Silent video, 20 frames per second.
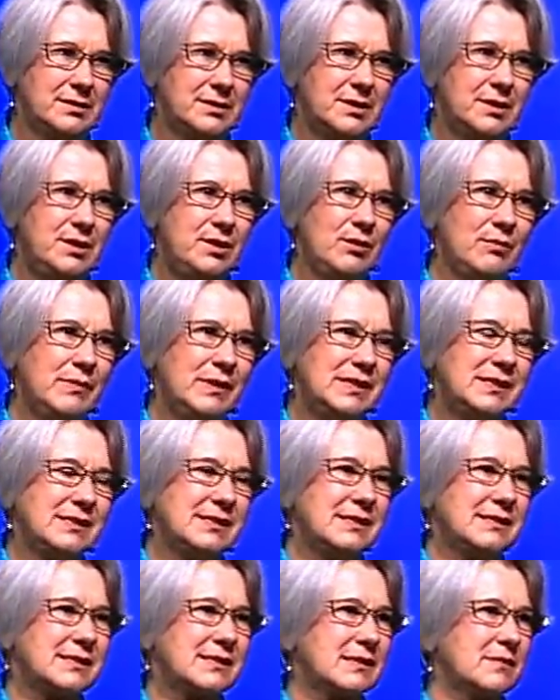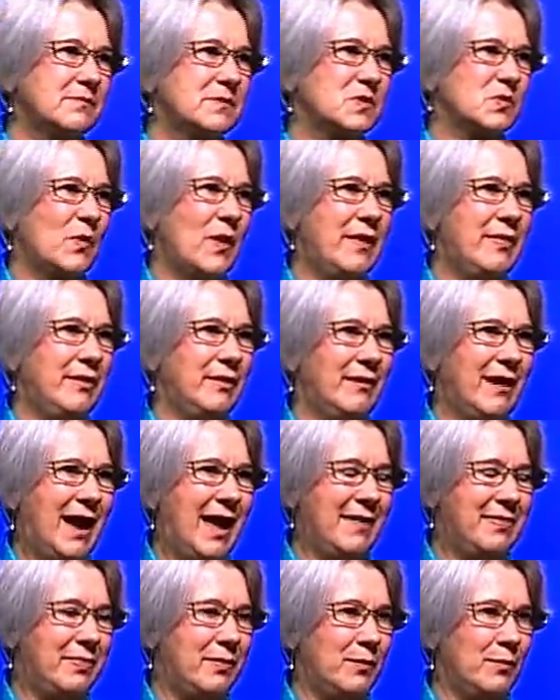to human systems when they're
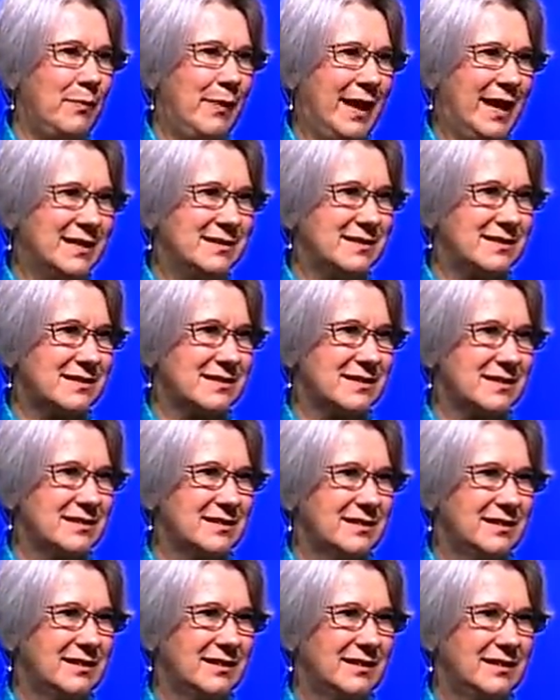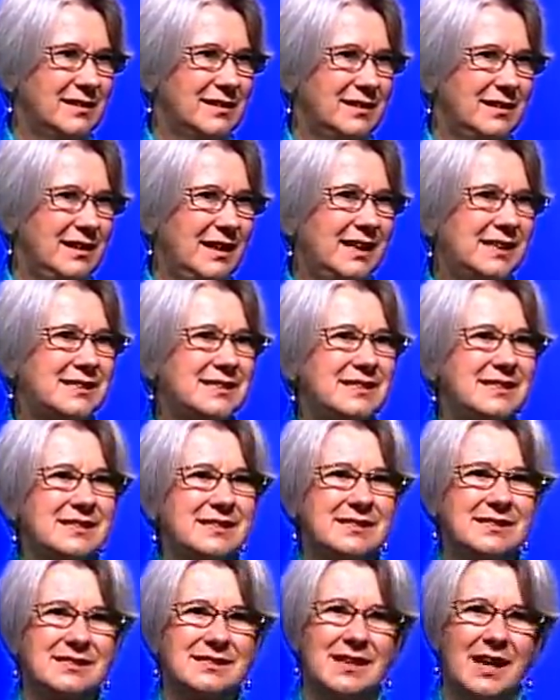at their best. It's
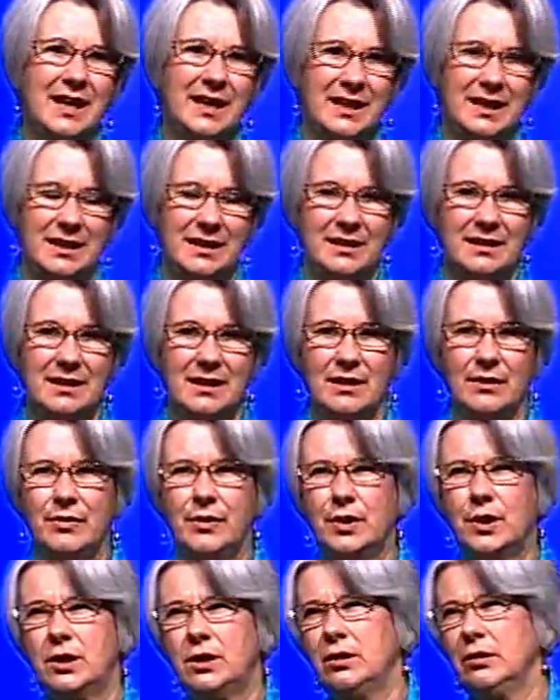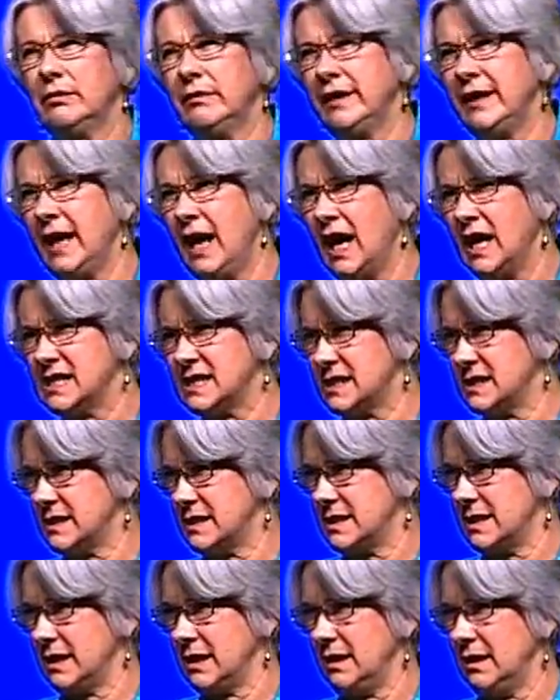the study, the
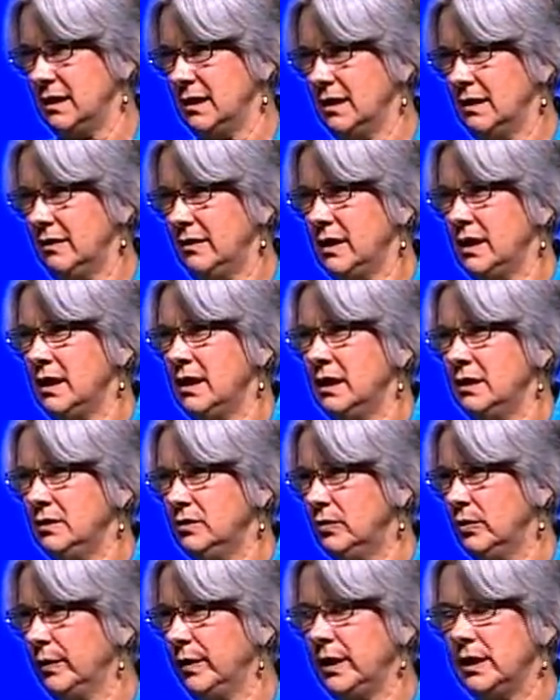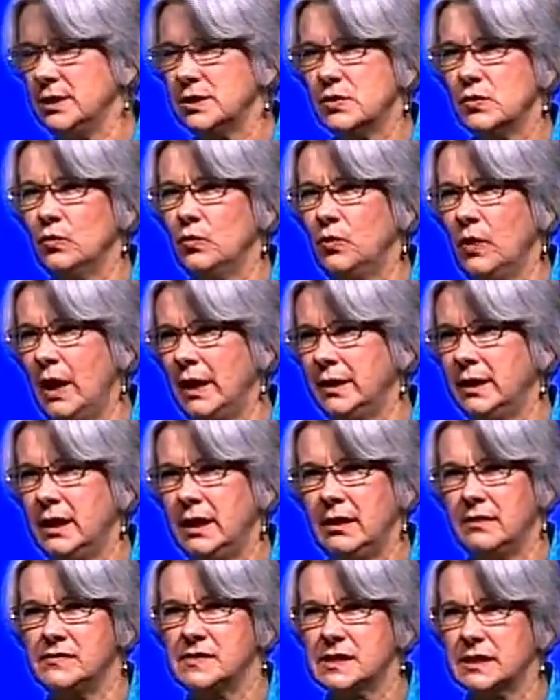curiosity, the inquiry into what
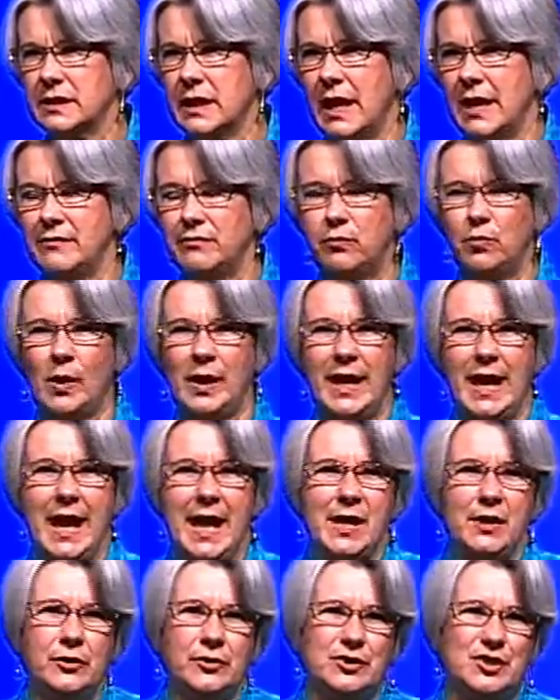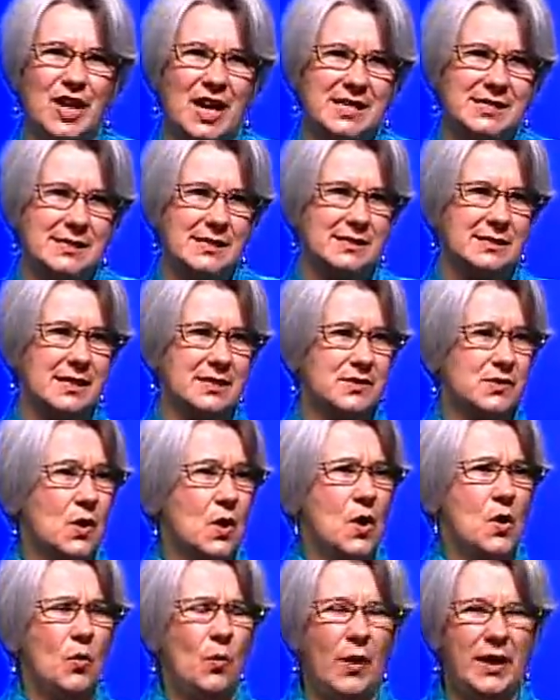gives life, what energizes us,
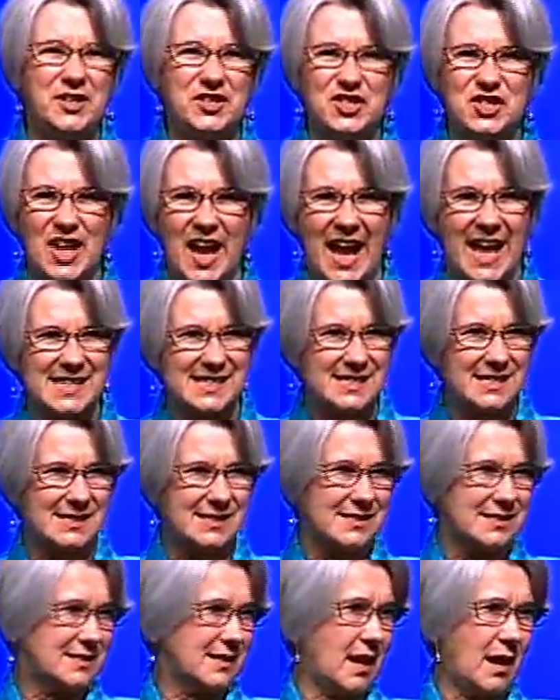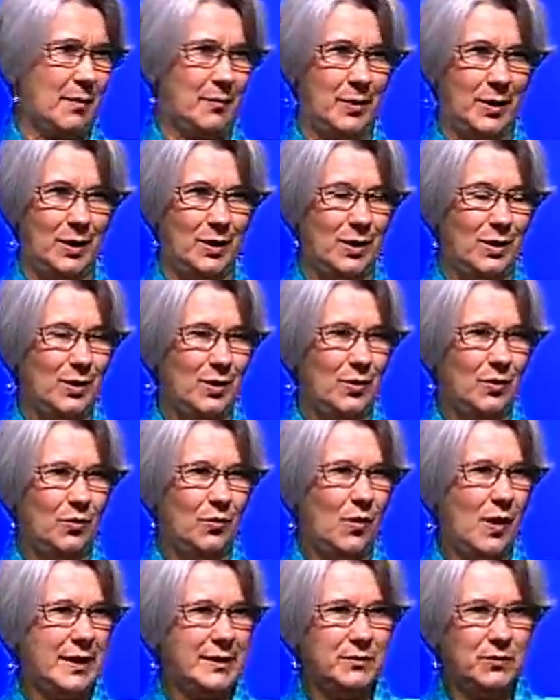what jazzes us up,
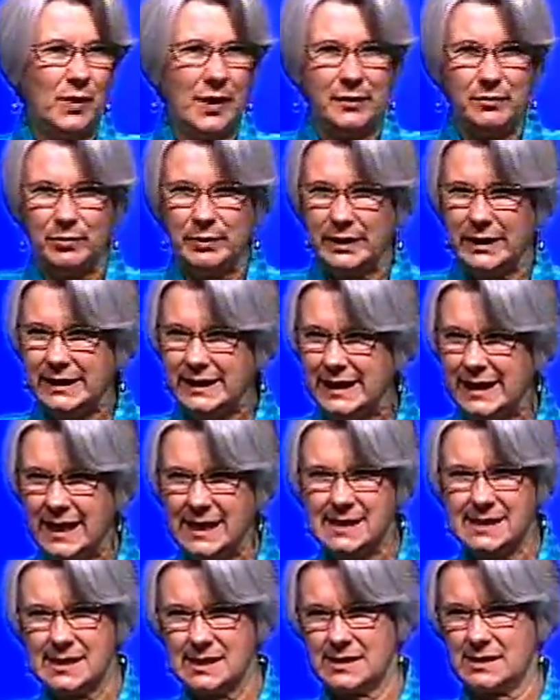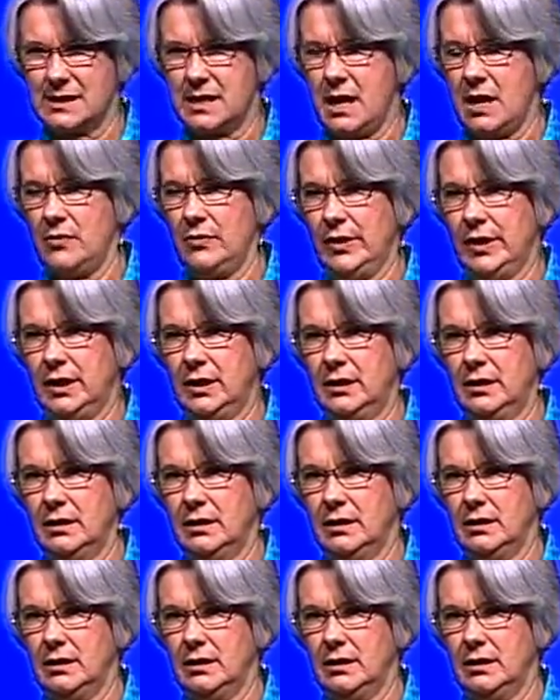what really gets us going